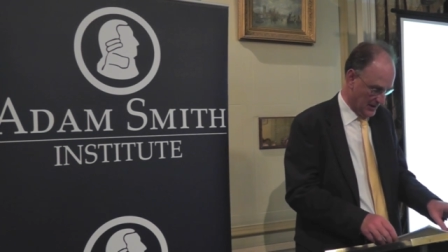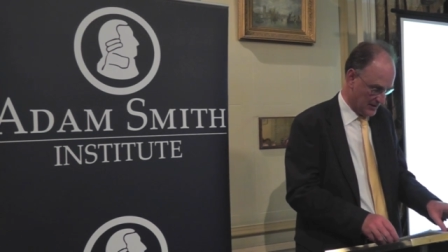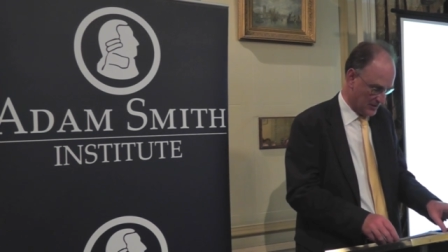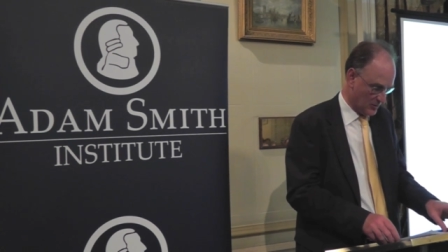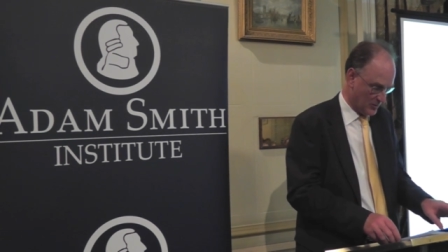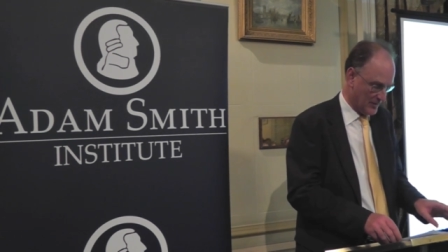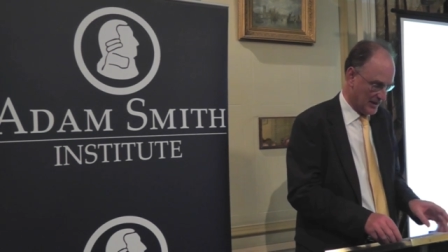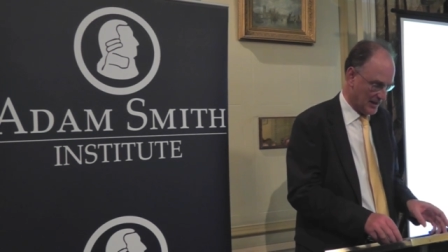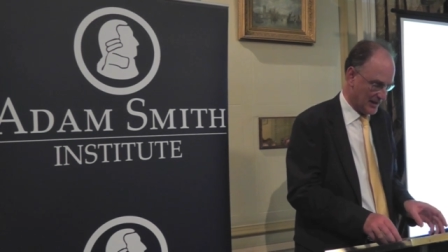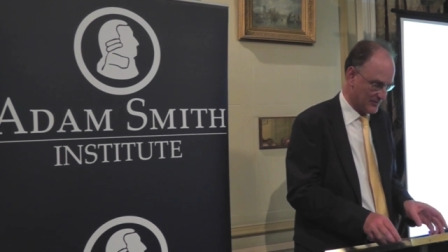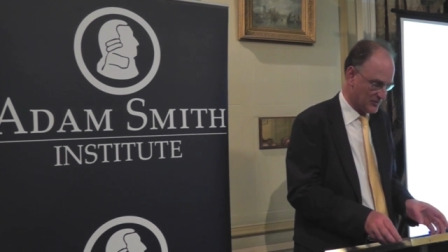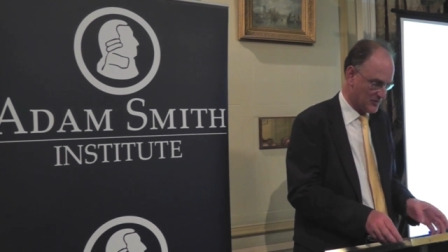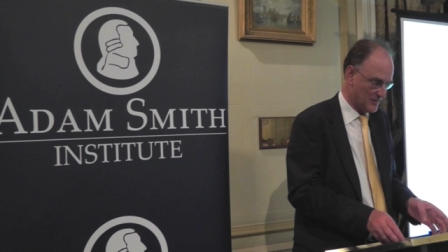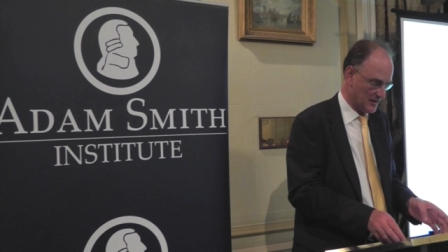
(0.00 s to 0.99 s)
and talk about
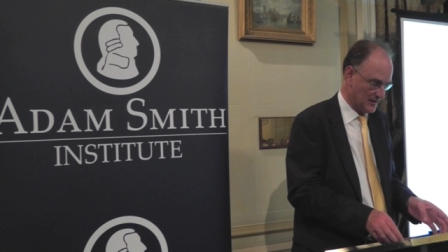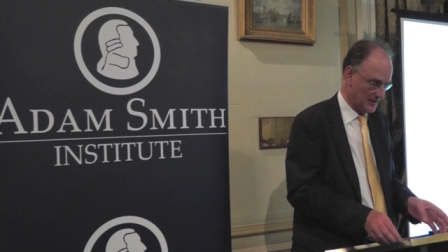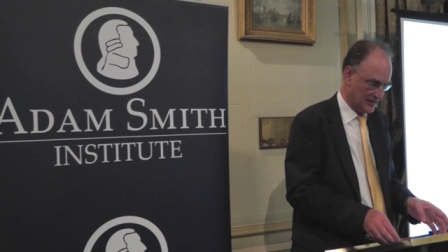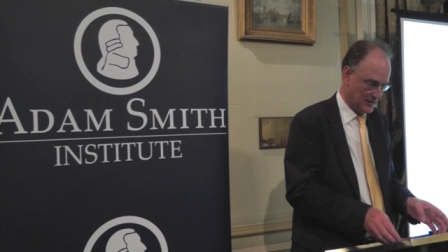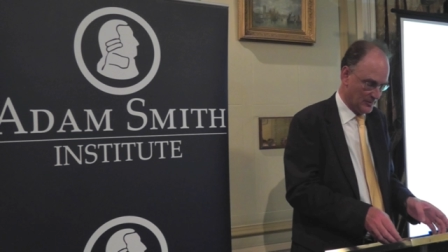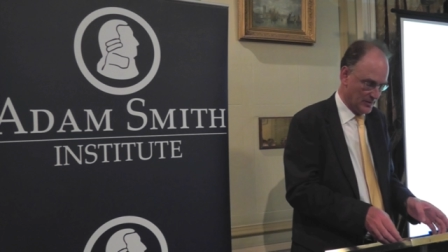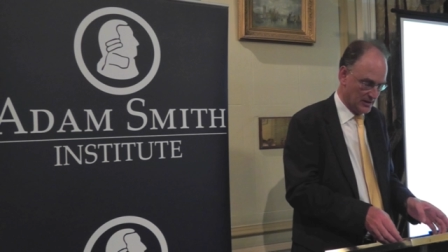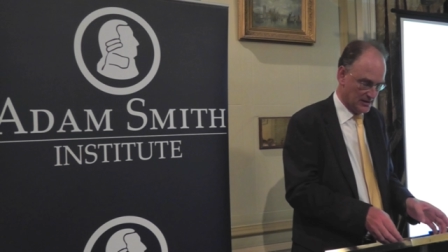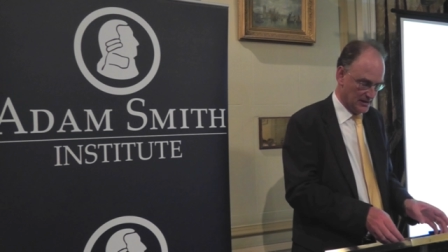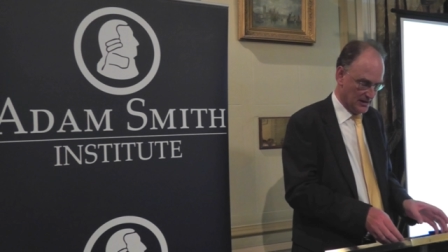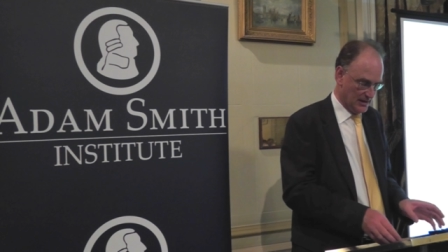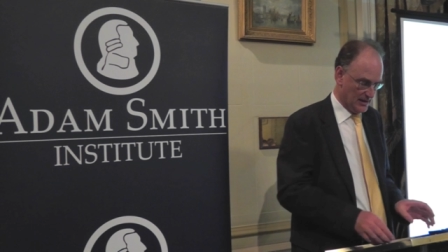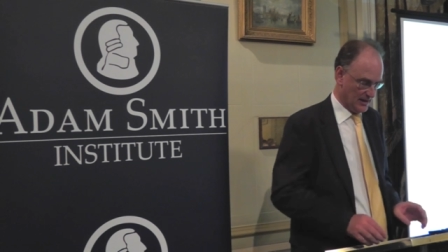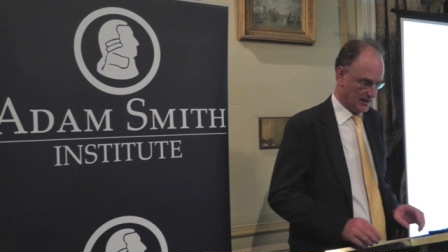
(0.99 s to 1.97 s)
Adam Smith a little bit
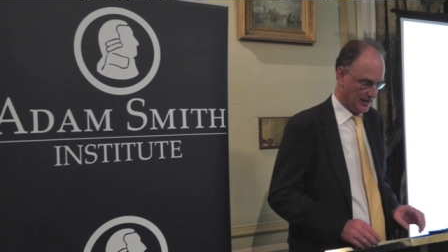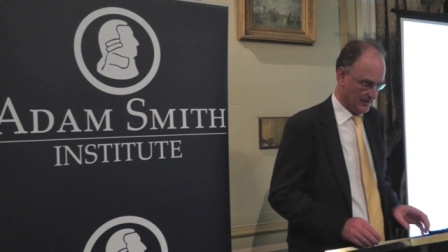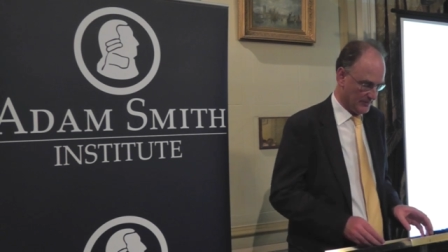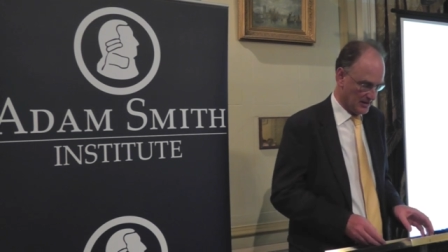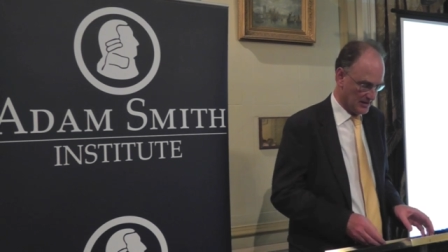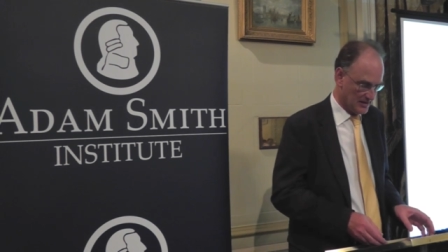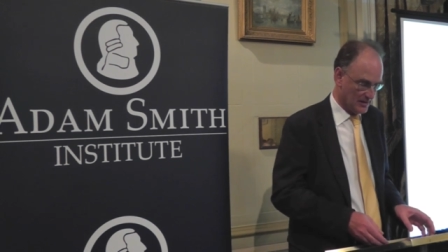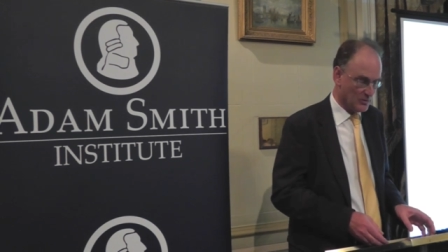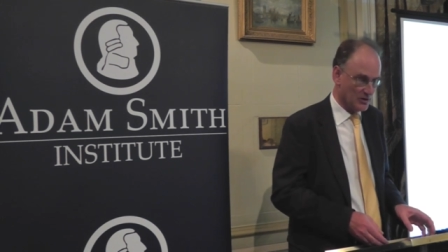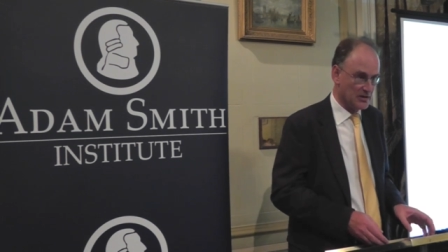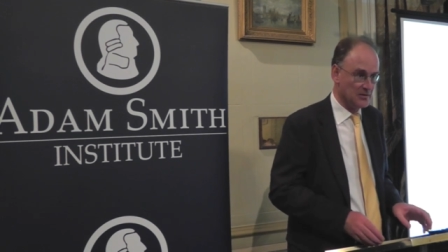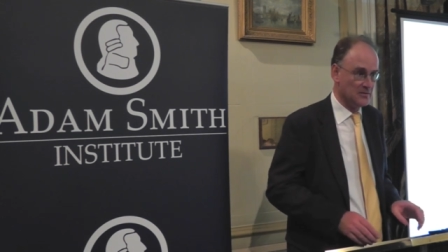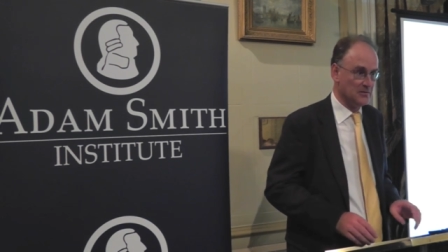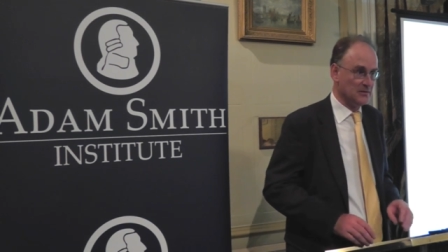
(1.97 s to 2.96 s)
um, as
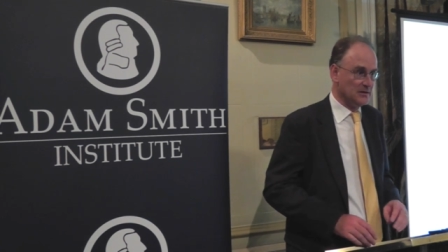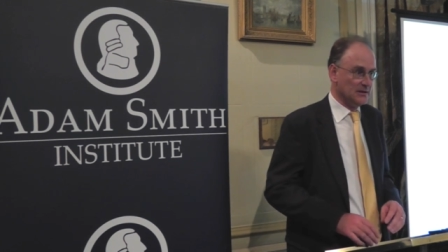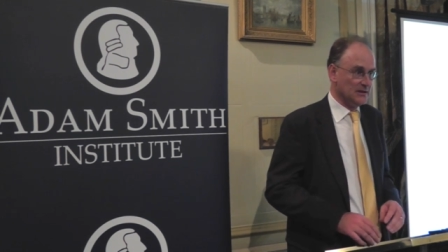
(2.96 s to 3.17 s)
someone who